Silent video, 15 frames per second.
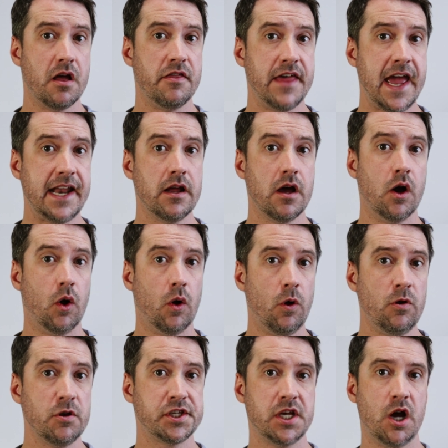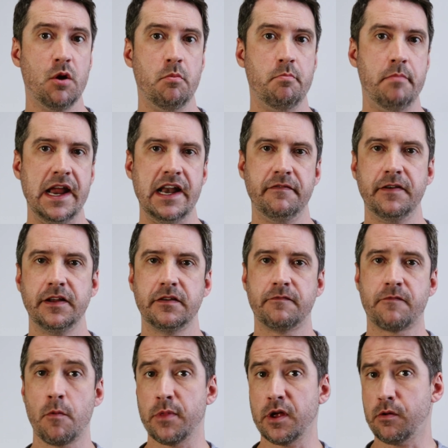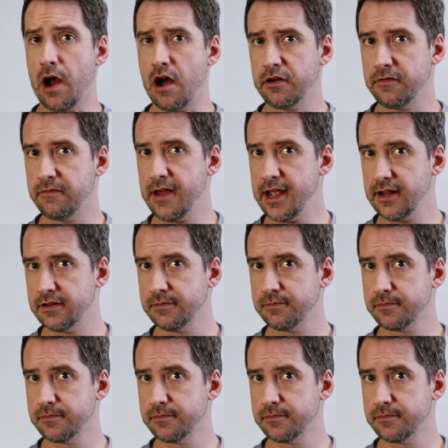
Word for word: then also benefit from the ground effect?